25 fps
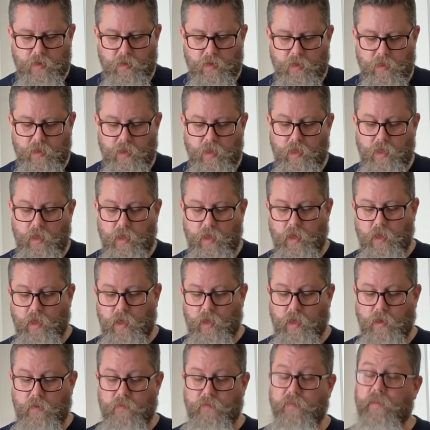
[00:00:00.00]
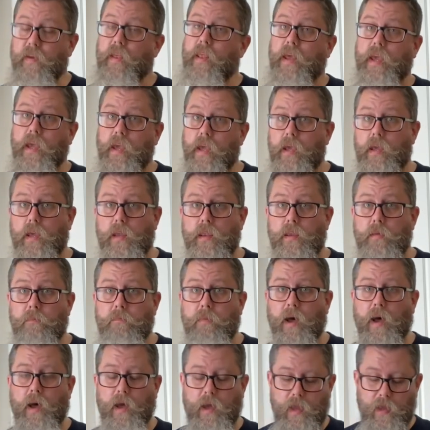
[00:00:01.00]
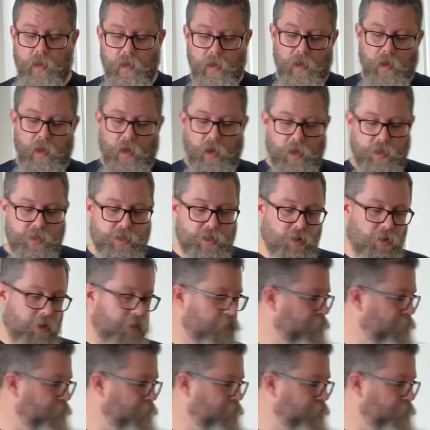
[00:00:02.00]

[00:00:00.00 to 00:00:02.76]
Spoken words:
the filling in the pie. Also, I've